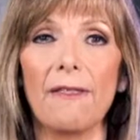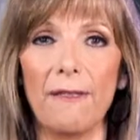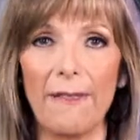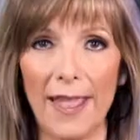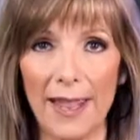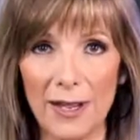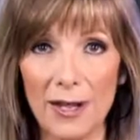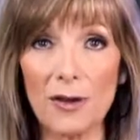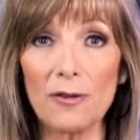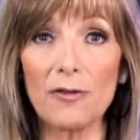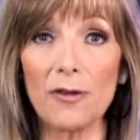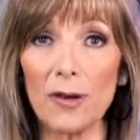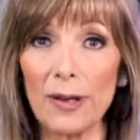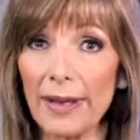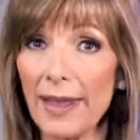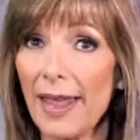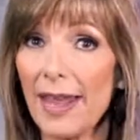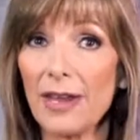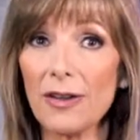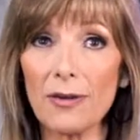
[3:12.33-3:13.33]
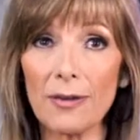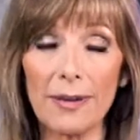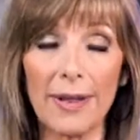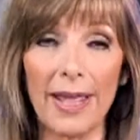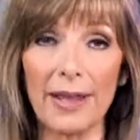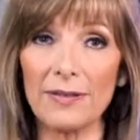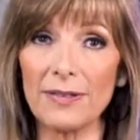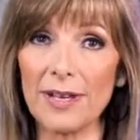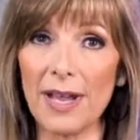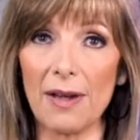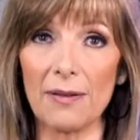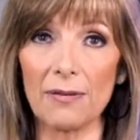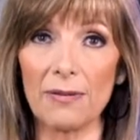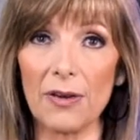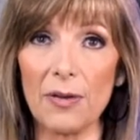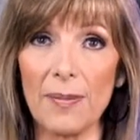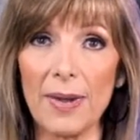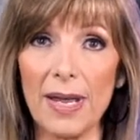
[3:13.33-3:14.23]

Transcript: thank you for laying your life down for